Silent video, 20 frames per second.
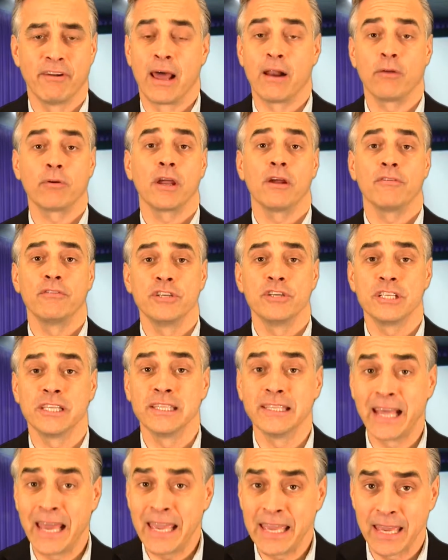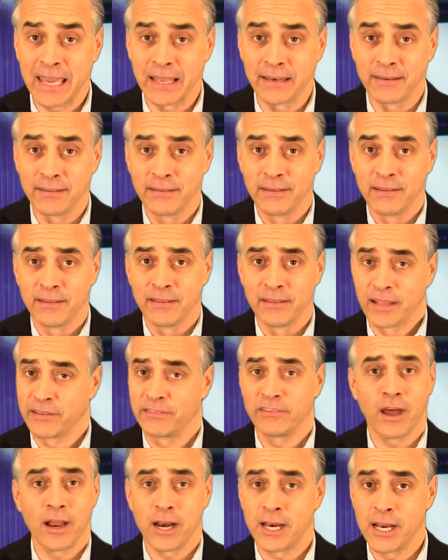I don't care if you just like it.
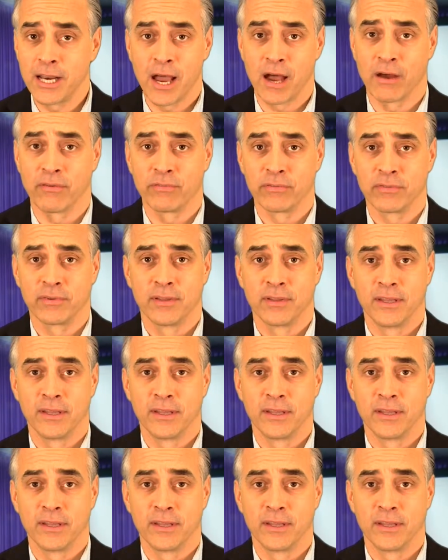That's not enough.